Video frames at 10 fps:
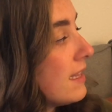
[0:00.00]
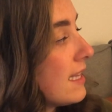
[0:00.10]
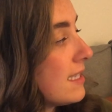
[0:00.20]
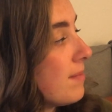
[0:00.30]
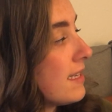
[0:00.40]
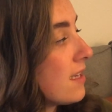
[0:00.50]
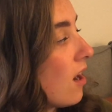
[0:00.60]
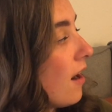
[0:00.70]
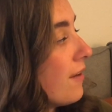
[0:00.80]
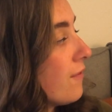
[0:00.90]
This makes it
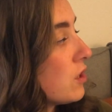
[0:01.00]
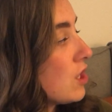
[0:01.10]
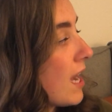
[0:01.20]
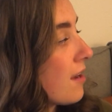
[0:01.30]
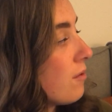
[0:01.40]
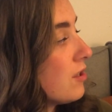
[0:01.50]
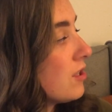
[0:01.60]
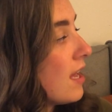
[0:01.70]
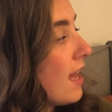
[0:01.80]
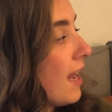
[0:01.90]
hard for
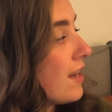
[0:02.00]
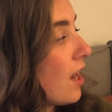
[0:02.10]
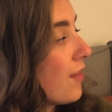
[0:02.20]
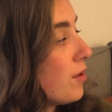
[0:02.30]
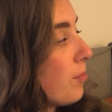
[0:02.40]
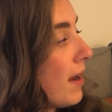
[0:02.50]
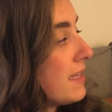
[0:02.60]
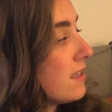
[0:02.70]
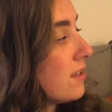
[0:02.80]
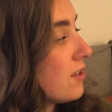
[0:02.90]
jaguars and other
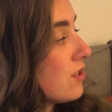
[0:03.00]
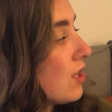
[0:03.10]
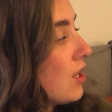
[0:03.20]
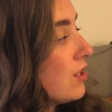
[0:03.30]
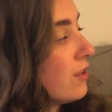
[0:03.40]
predators